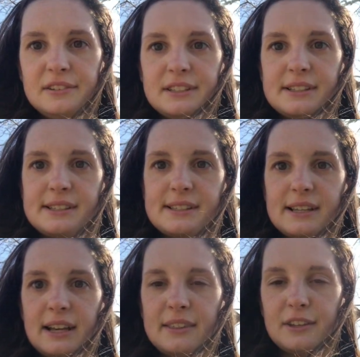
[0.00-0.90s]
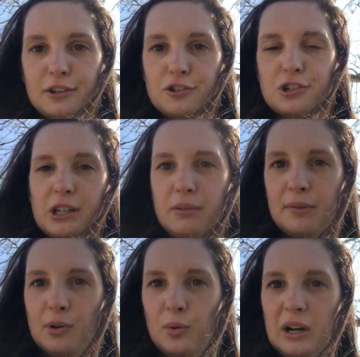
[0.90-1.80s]
and this is on the Detroit
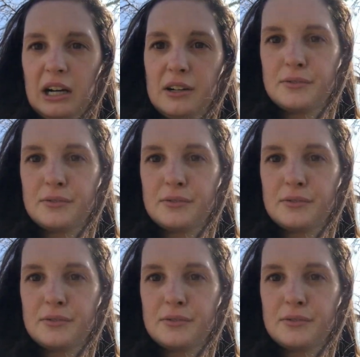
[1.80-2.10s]
Riverwalk,